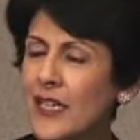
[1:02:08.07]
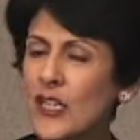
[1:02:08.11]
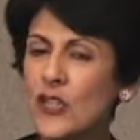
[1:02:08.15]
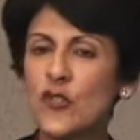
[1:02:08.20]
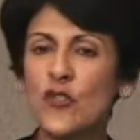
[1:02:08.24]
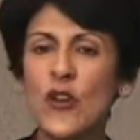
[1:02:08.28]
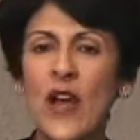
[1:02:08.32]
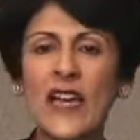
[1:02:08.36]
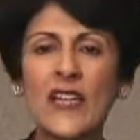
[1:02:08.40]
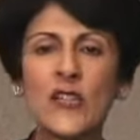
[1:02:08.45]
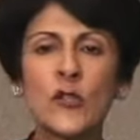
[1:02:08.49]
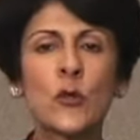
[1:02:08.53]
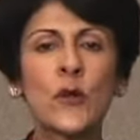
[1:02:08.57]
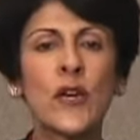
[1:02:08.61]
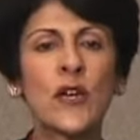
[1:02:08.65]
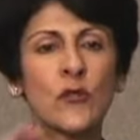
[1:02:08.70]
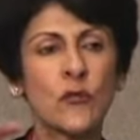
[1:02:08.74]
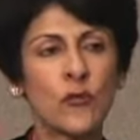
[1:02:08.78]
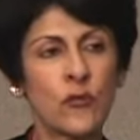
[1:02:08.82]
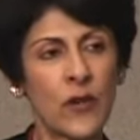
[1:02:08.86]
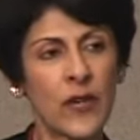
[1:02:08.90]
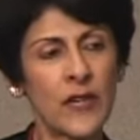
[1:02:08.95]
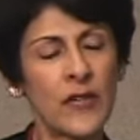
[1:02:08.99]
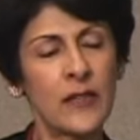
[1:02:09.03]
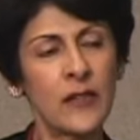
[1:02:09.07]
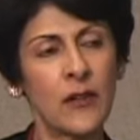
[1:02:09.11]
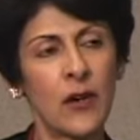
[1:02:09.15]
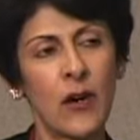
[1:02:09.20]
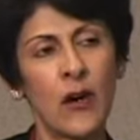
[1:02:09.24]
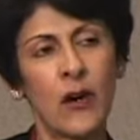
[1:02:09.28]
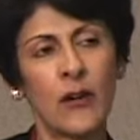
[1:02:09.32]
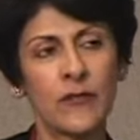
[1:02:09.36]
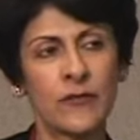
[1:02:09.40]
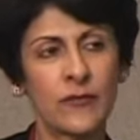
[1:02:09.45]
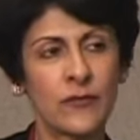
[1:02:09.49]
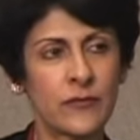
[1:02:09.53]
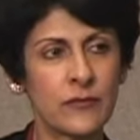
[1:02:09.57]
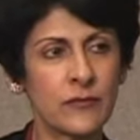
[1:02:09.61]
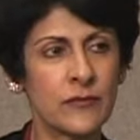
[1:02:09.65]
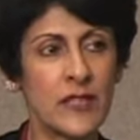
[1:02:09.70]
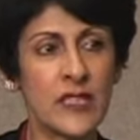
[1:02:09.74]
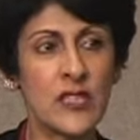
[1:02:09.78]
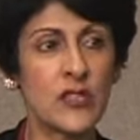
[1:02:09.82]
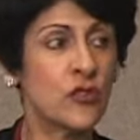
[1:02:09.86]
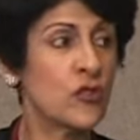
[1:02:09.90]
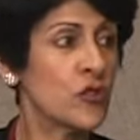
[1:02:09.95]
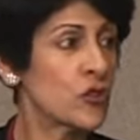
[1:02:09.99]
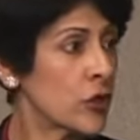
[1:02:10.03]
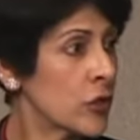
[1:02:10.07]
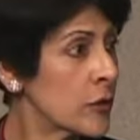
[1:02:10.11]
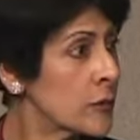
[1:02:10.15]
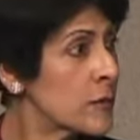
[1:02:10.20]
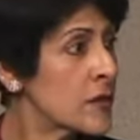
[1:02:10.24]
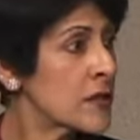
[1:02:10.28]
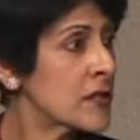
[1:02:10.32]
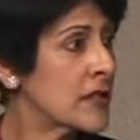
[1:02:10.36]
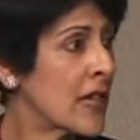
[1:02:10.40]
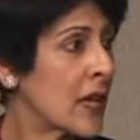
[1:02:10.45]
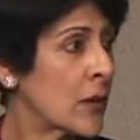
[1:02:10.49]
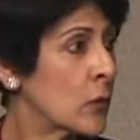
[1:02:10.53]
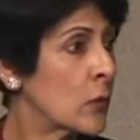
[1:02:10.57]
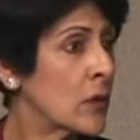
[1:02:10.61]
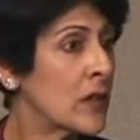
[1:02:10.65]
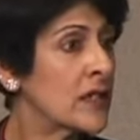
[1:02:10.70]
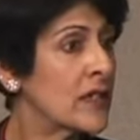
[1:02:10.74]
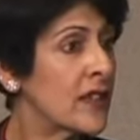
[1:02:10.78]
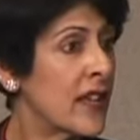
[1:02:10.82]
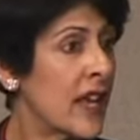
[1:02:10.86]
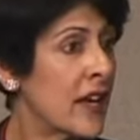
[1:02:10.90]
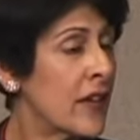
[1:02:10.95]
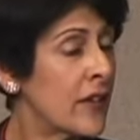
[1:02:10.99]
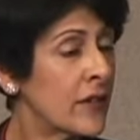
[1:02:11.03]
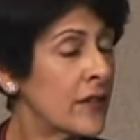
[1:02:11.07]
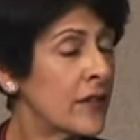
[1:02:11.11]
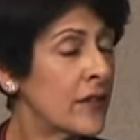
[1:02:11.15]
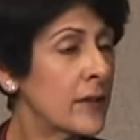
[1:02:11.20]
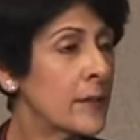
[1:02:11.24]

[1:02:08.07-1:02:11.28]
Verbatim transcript: trying to get rid of these germs that weren't there.